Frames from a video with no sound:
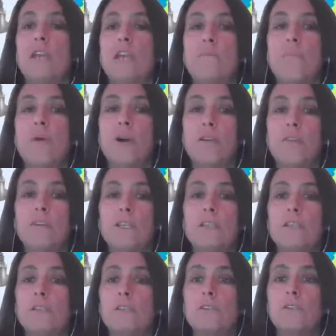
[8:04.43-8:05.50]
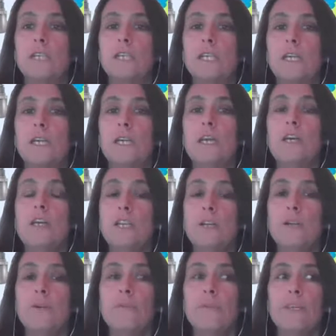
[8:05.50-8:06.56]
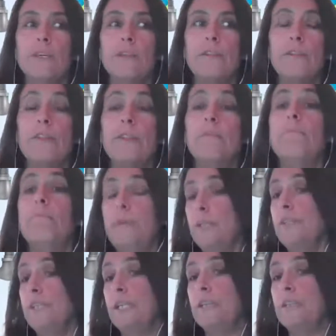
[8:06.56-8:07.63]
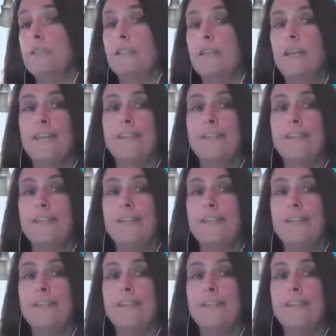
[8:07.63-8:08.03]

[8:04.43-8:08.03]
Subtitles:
And part of it is learning, the buildings.